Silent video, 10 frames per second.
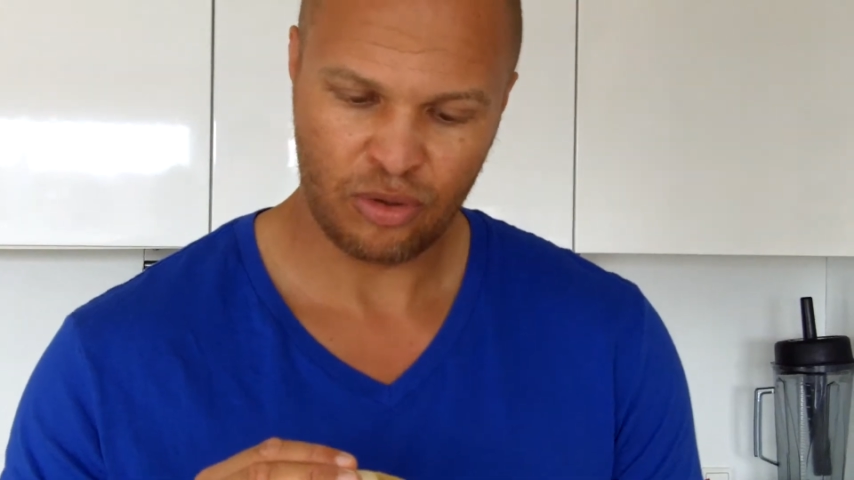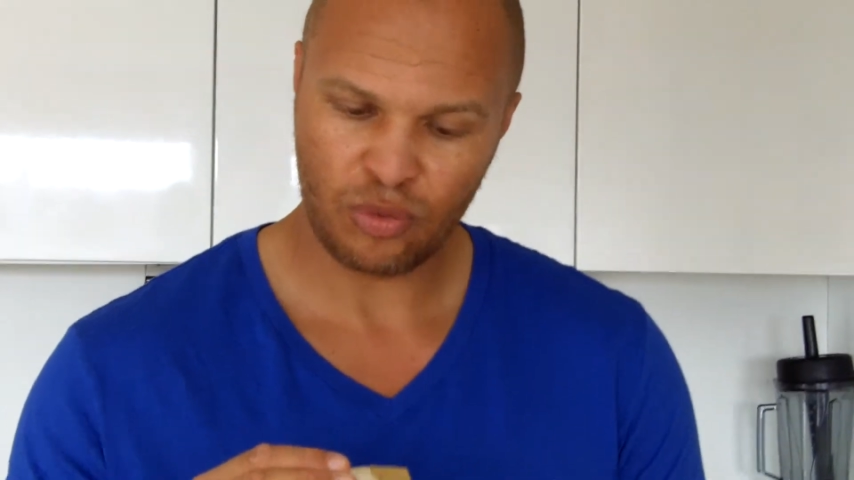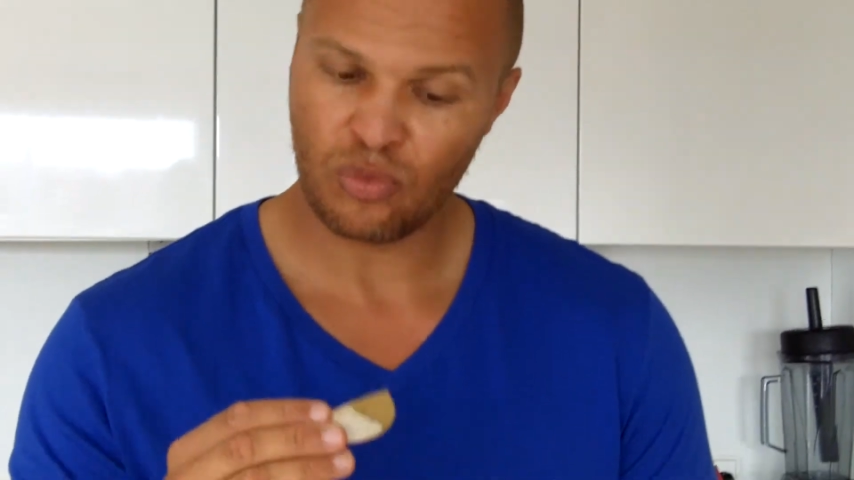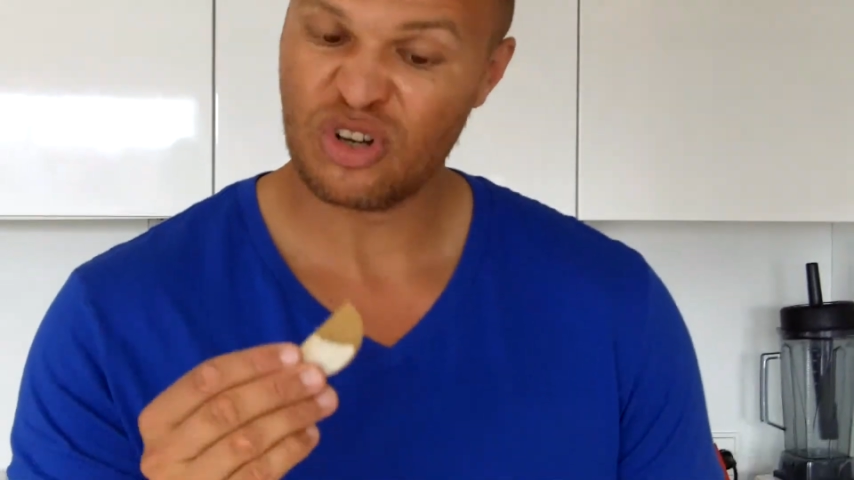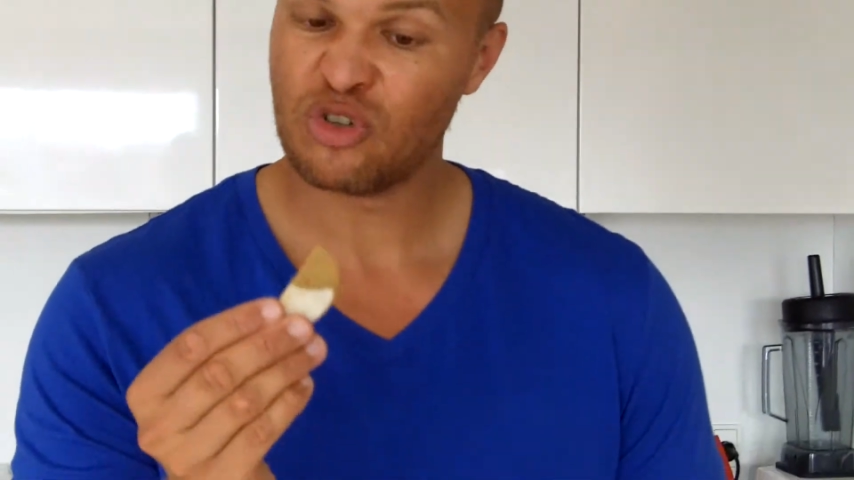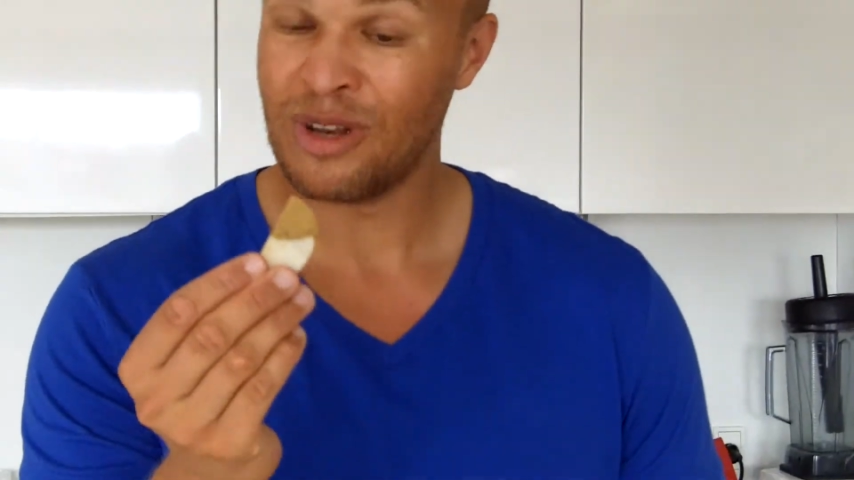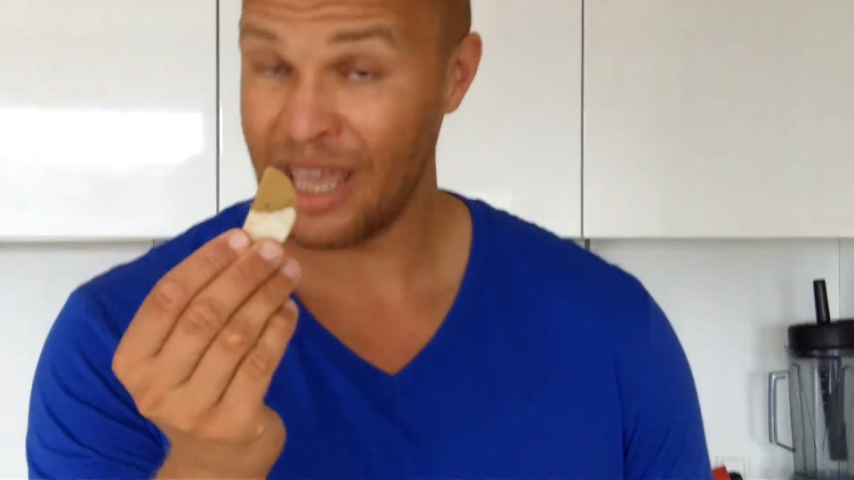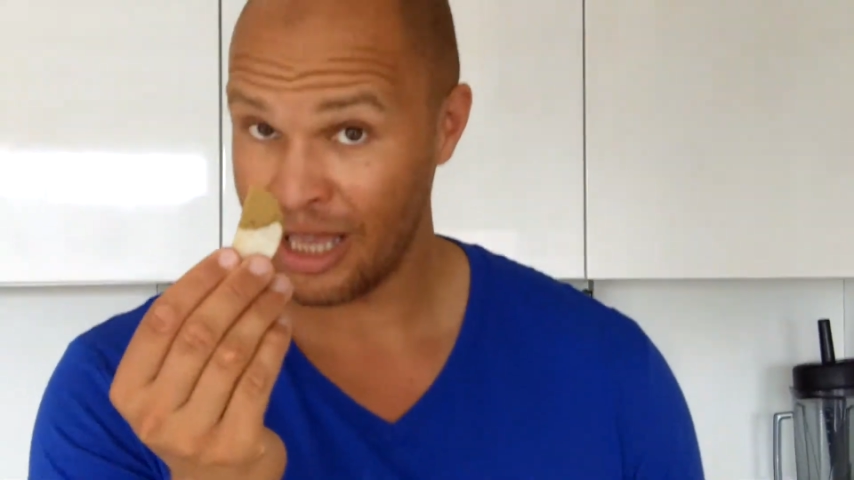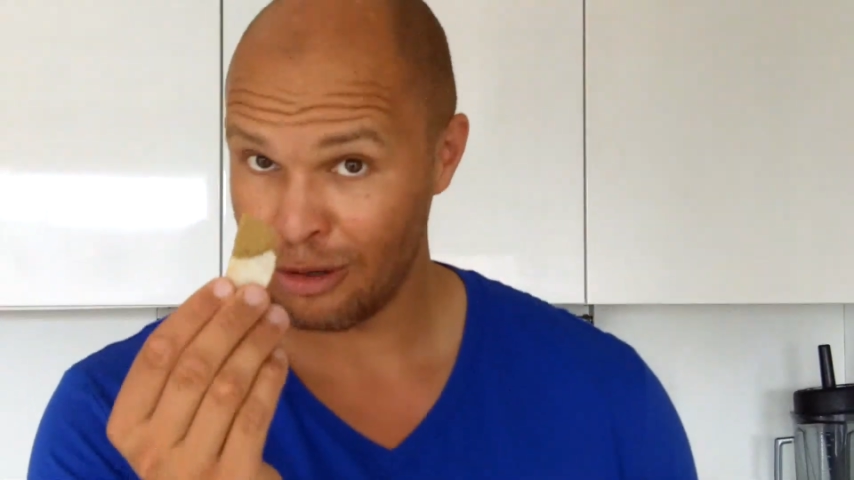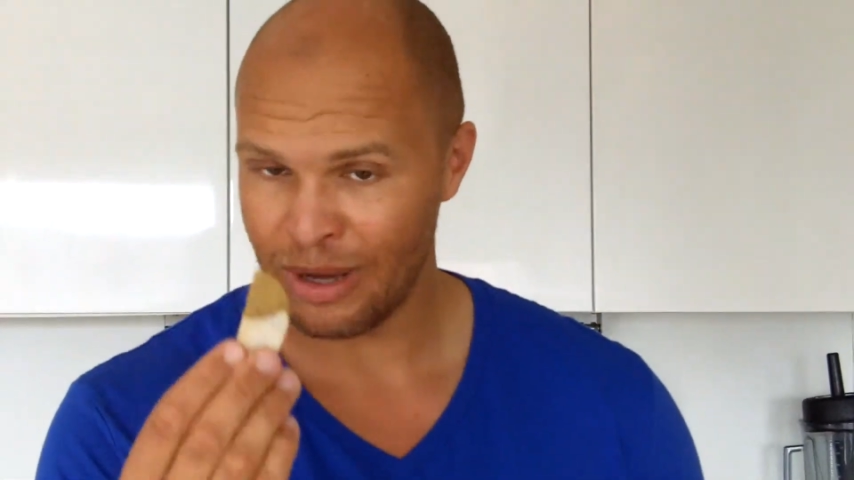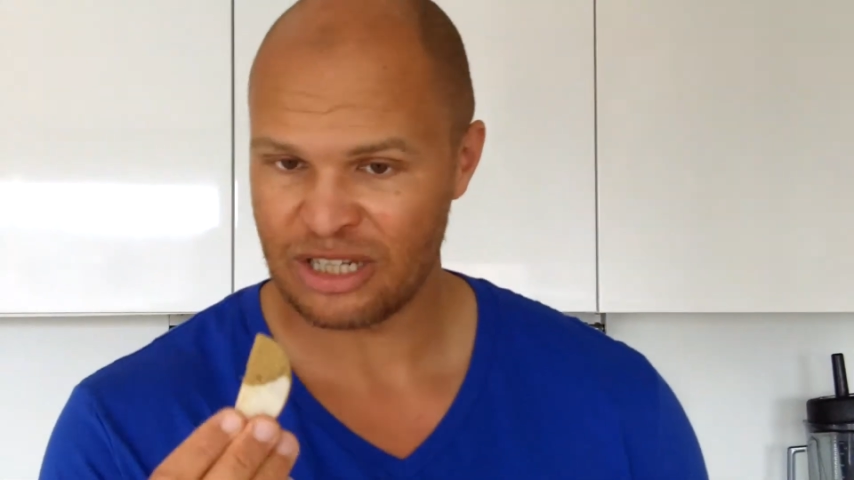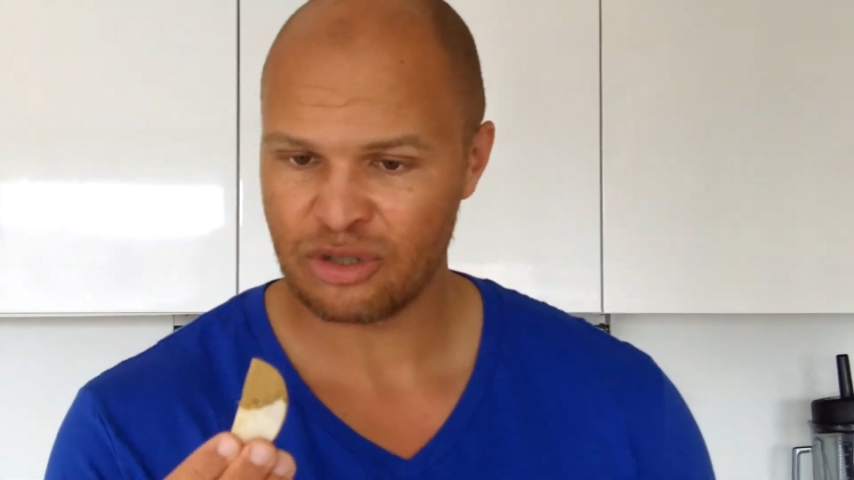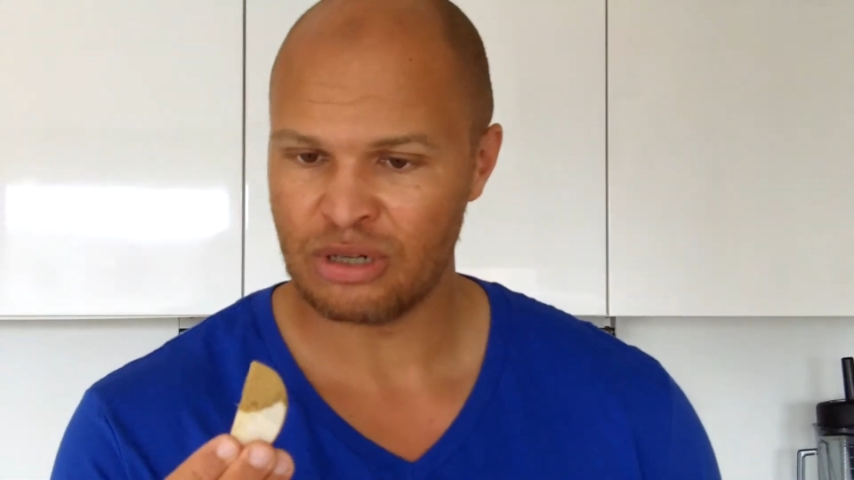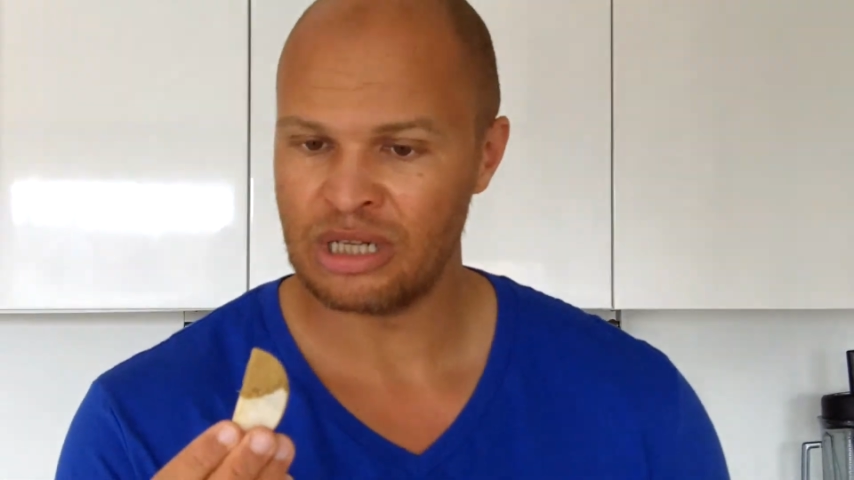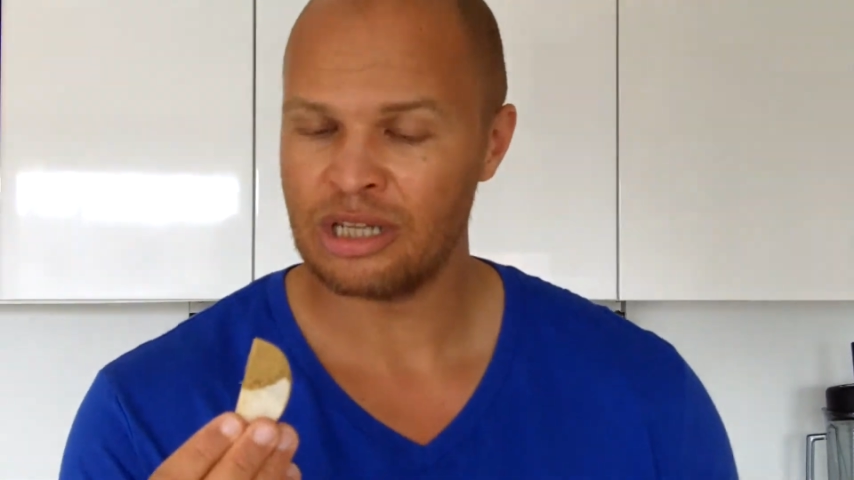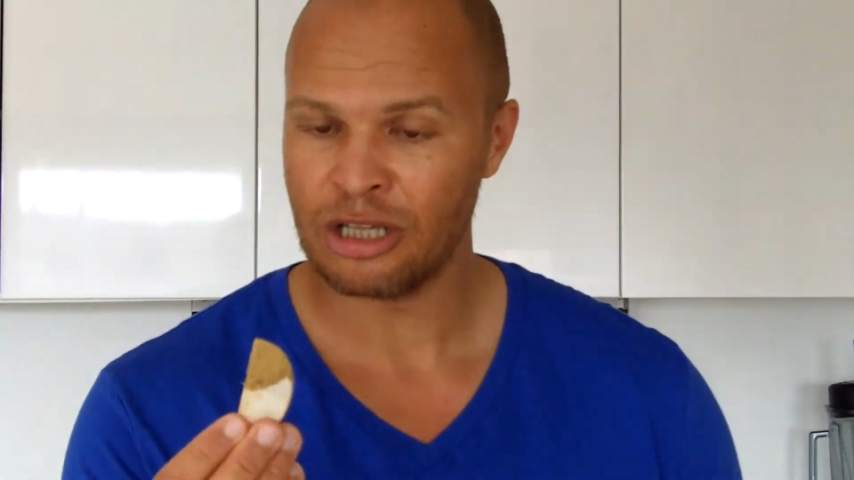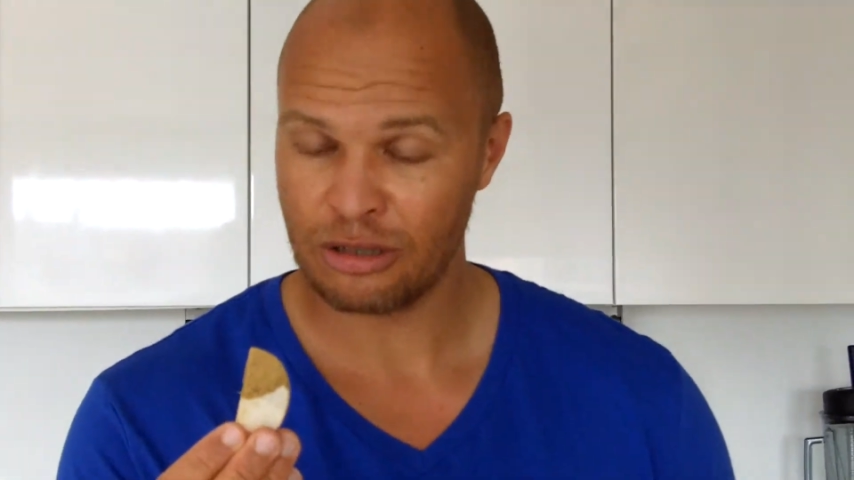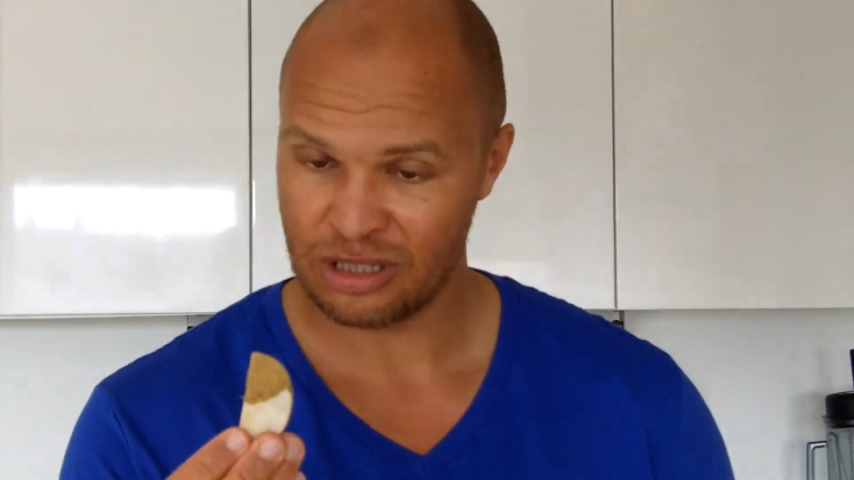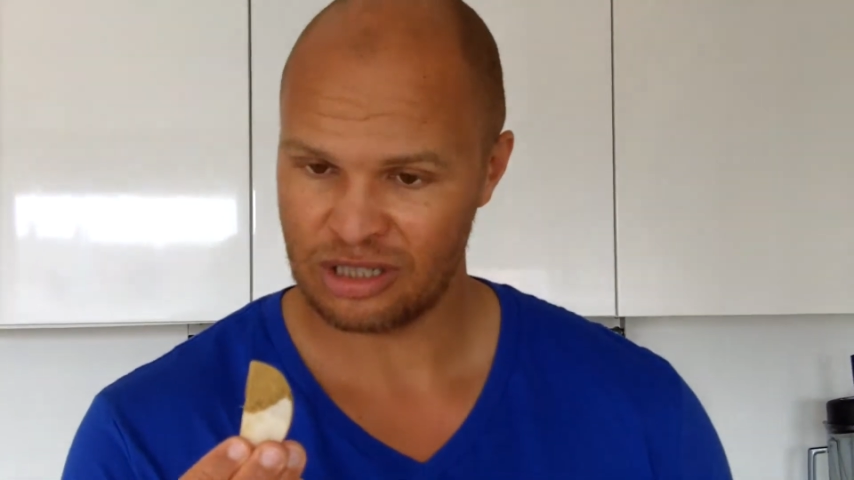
you don't want to inhale whilst you're eating it,